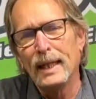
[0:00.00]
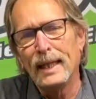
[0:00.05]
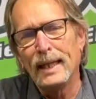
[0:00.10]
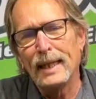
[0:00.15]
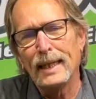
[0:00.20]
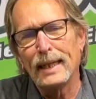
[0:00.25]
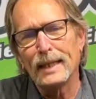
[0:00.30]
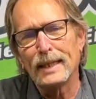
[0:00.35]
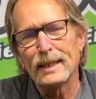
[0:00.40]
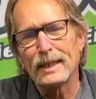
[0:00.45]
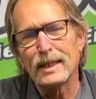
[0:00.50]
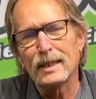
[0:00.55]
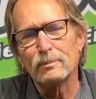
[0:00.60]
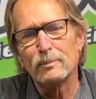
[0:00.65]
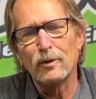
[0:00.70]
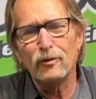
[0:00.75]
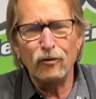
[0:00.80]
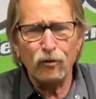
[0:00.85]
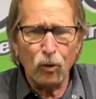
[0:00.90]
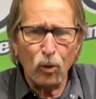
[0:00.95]
And uh,
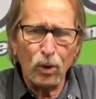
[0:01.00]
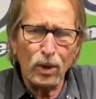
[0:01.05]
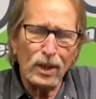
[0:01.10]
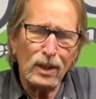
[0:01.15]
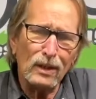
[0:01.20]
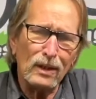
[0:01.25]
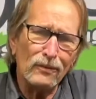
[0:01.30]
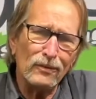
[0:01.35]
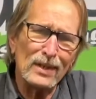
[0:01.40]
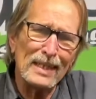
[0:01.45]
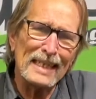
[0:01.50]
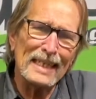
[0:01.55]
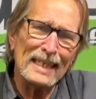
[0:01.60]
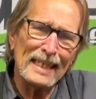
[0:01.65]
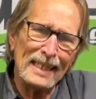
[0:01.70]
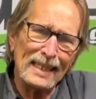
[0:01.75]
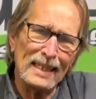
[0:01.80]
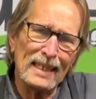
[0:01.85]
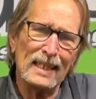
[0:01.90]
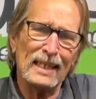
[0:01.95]
before you even
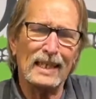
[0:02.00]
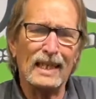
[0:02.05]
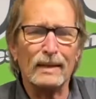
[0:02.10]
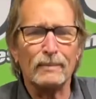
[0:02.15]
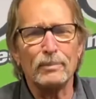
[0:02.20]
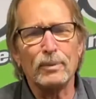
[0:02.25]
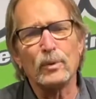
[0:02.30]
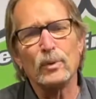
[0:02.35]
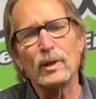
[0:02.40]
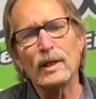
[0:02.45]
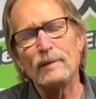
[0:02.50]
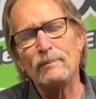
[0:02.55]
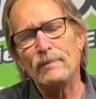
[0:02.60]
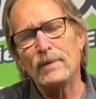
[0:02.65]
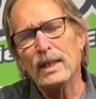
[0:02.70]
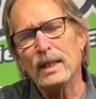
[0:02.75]
get to that point,